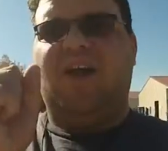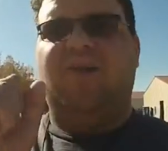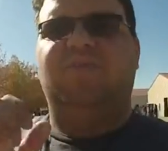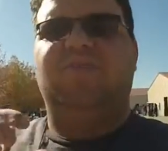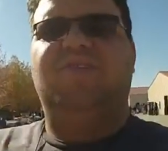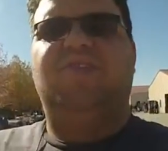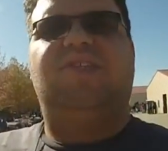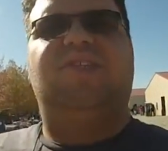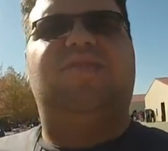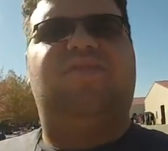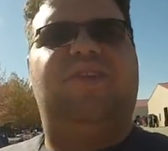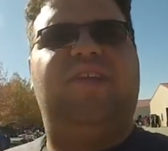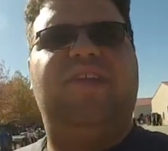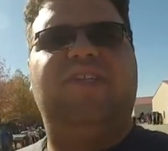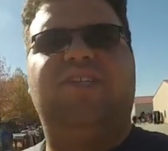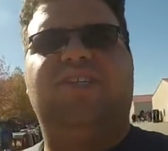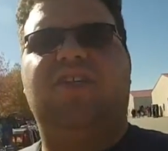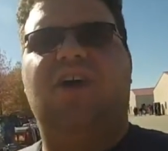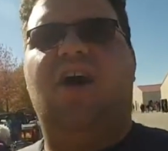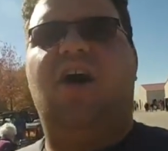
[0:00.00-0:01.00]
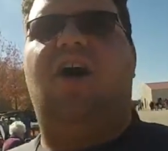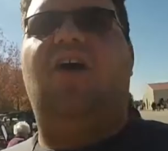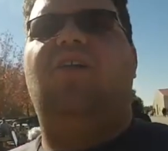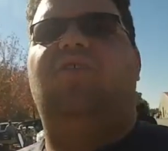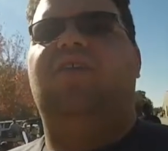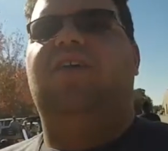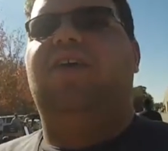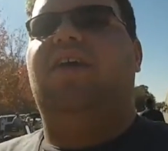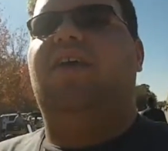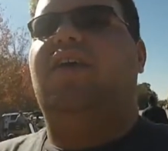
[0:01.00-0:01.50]
right, we just finished
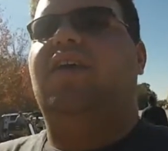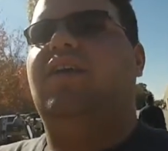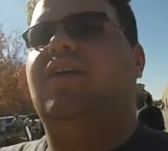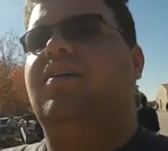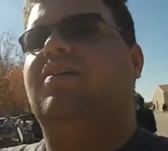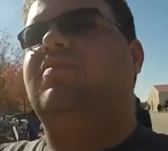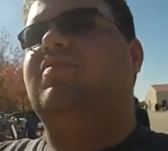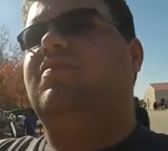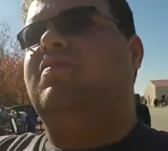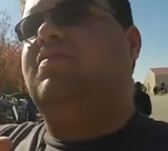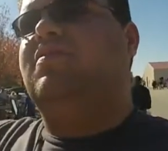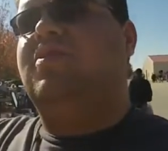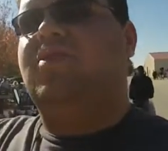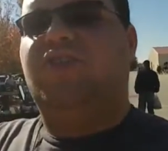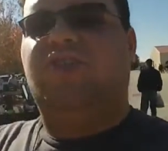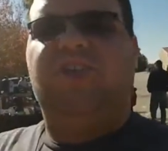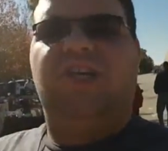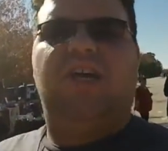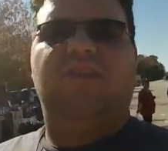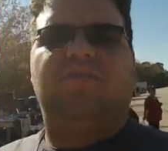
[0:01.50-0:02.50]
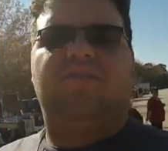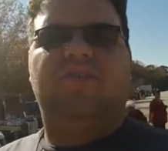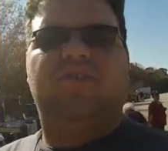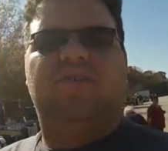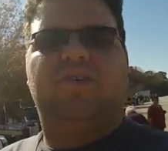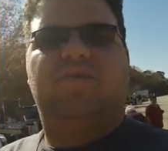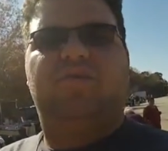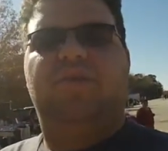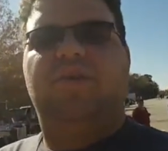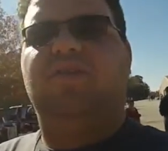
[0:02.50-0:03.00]
all the
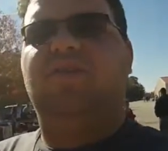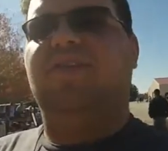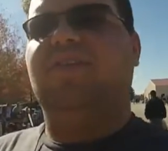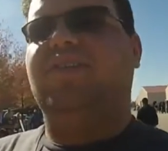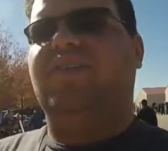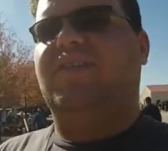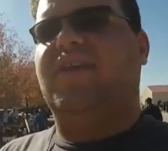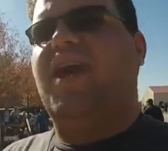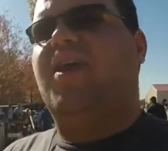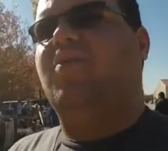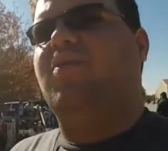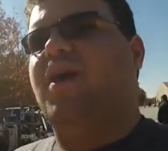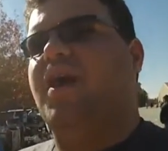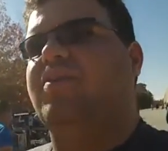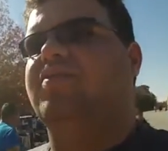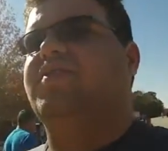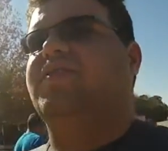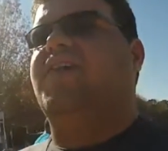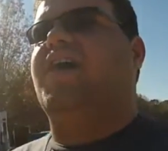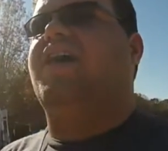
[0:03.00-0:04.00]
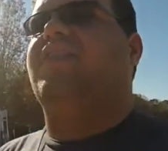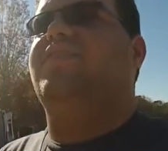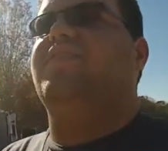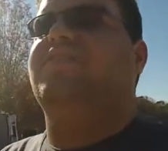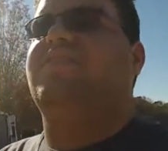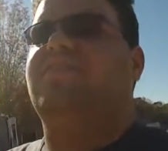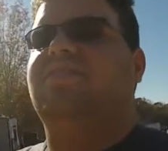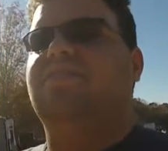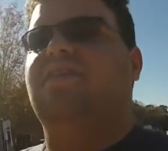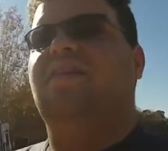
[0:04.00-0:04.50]
shelter buildings and now we're outside.
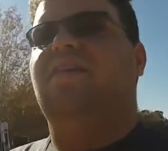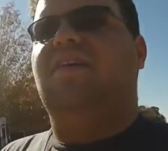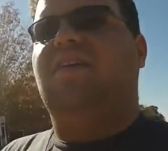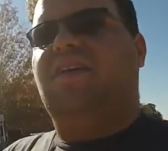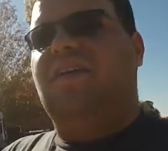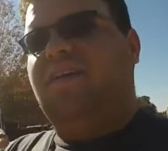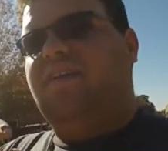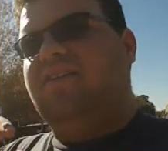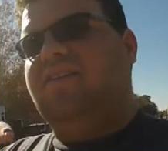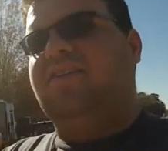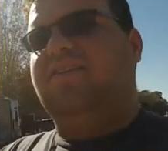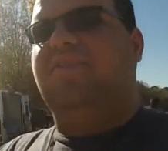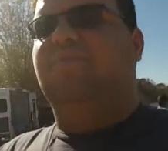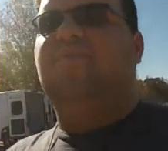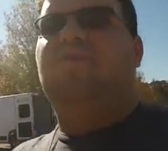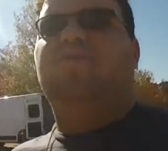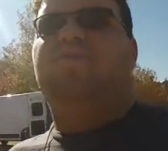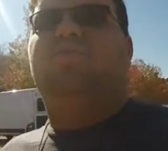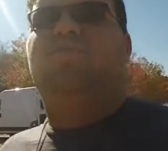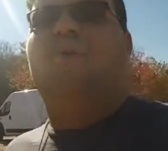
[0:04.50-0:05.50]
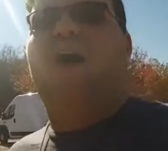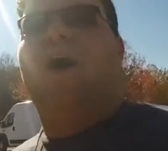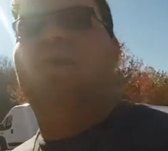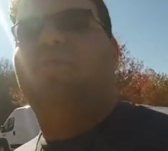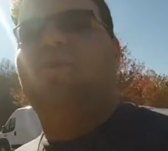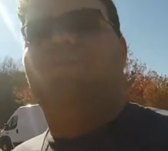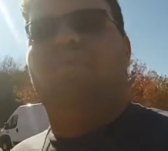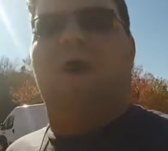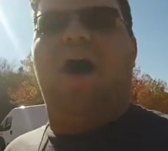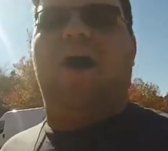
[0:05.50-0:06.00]
This is the most
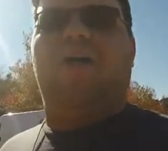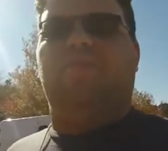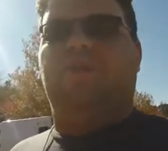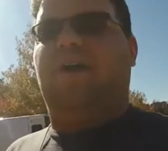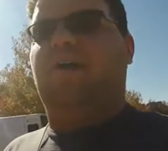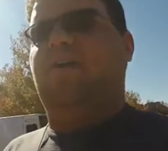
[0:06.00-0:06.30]
mom and pop